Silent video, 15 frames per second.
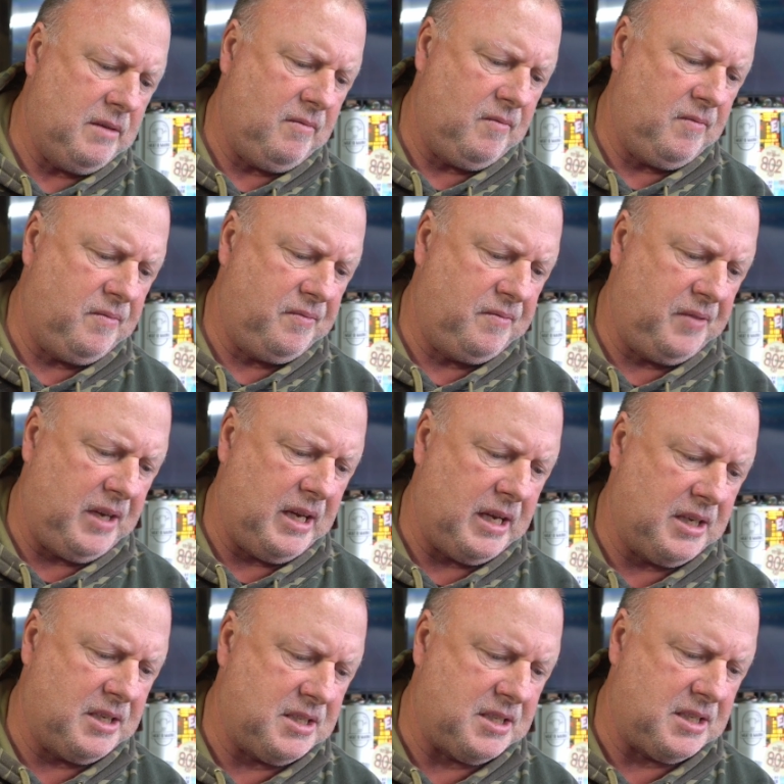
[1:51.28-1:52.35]

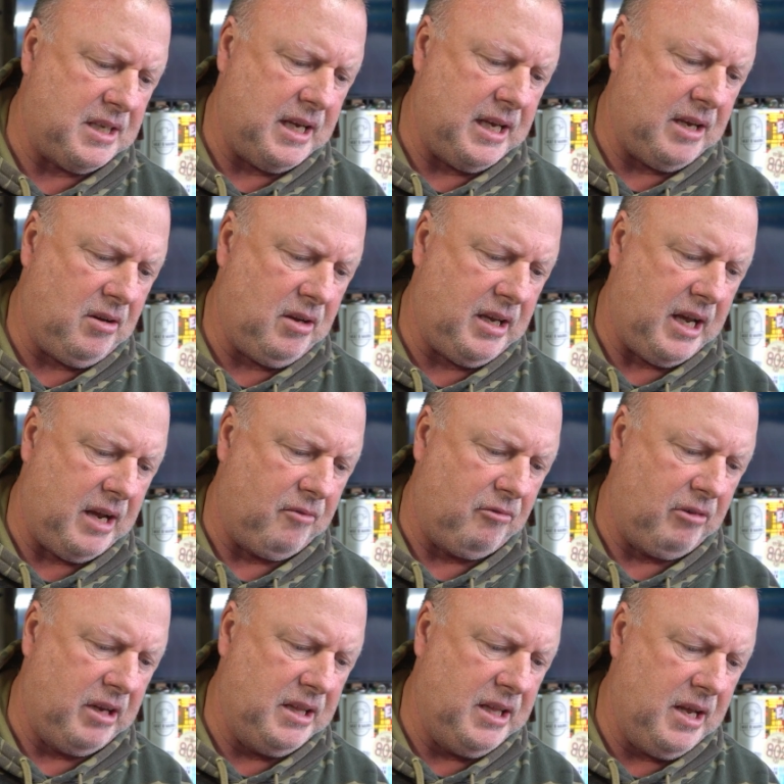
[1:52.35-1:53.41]
fuck's sake, I can't
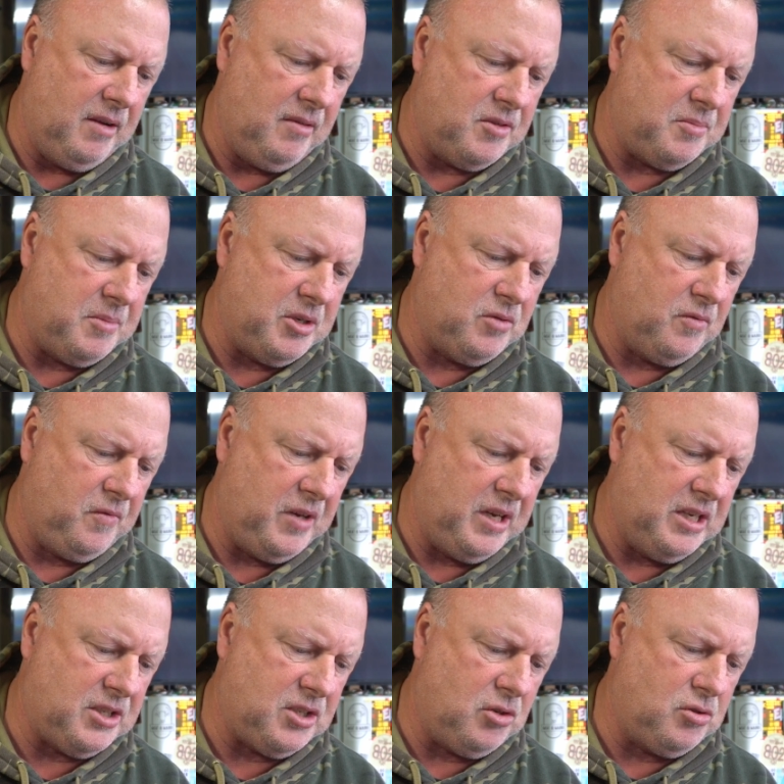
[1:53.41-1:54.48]
read that, special
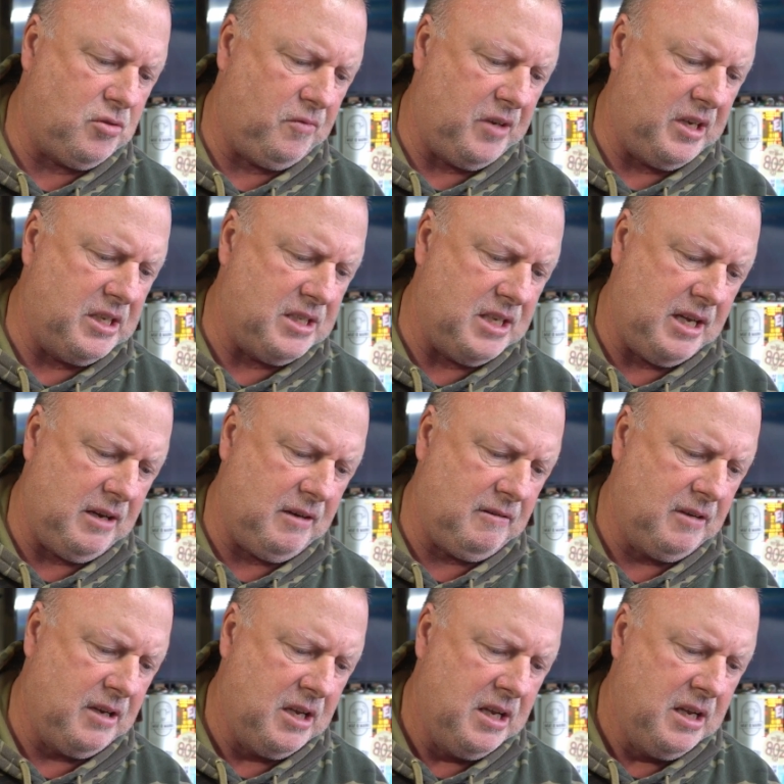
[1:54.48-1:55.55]
feeds, social feeds now.
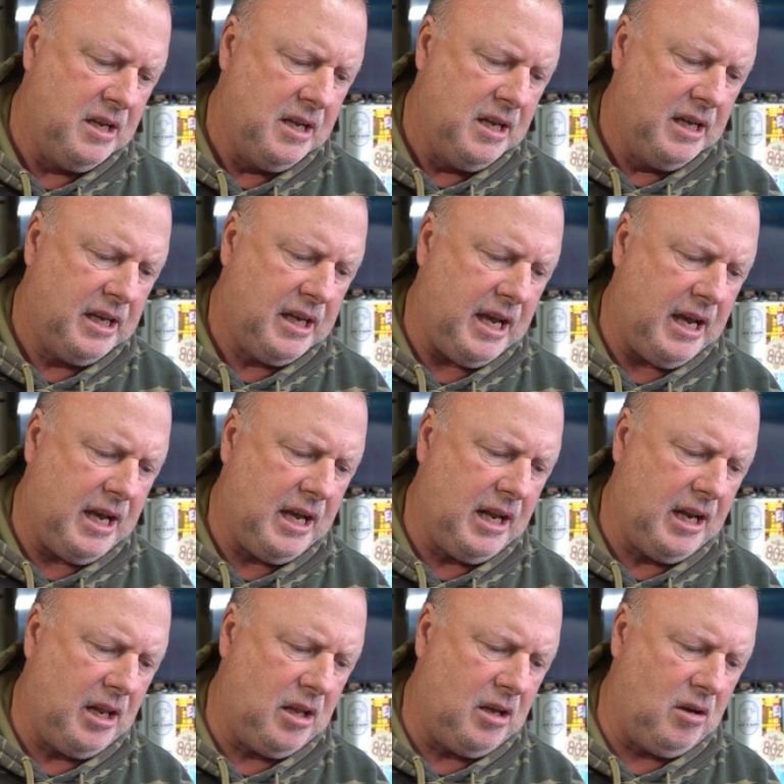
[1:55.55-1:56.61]

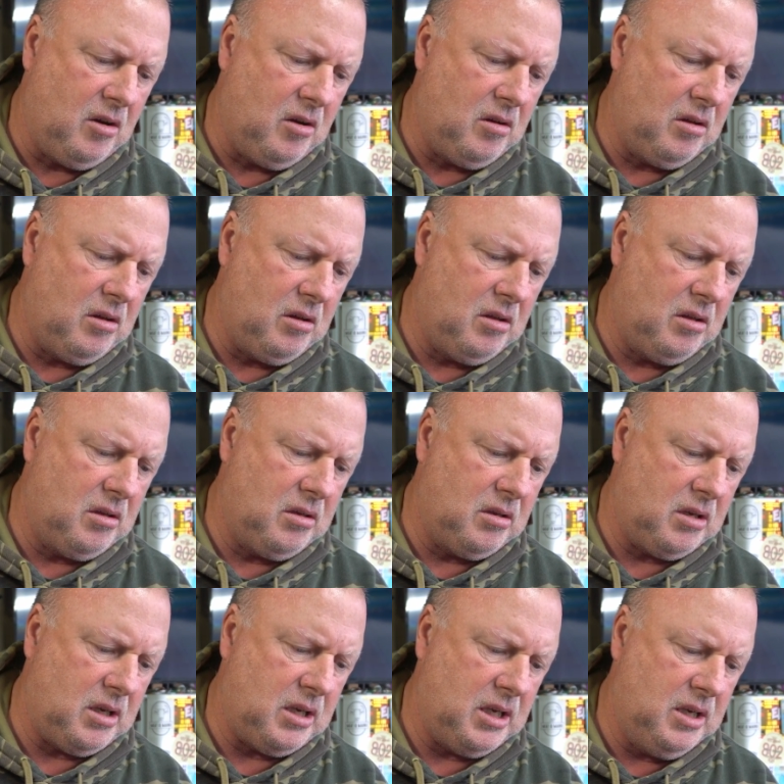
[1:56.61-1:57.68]
Carl
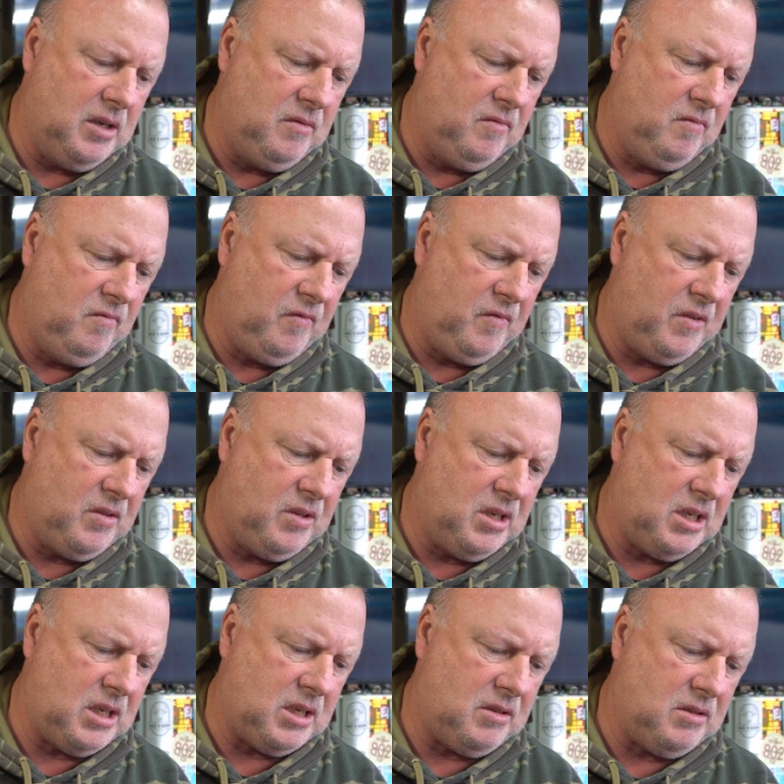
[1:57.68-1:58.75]

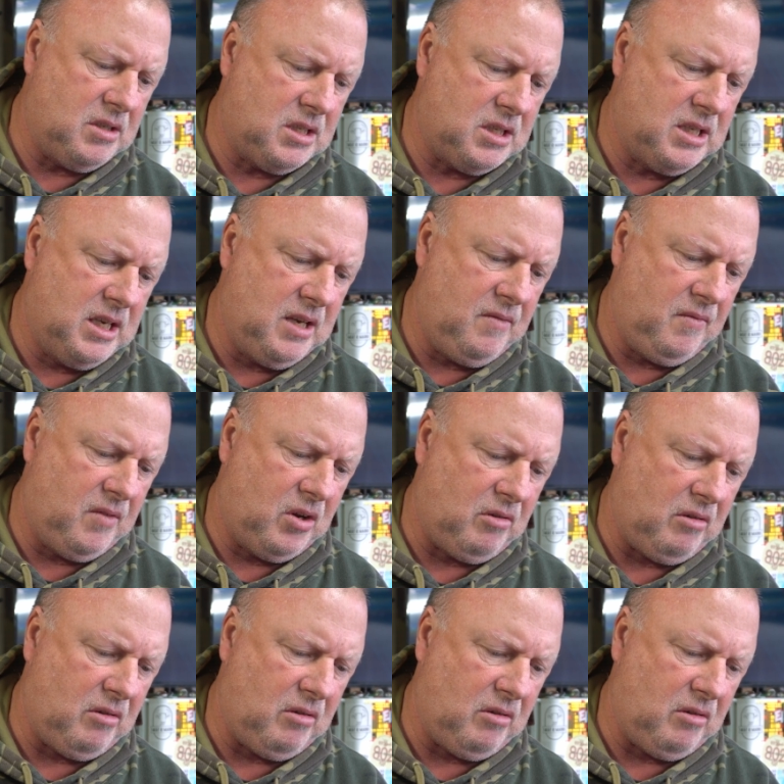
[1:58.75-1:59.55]
has given,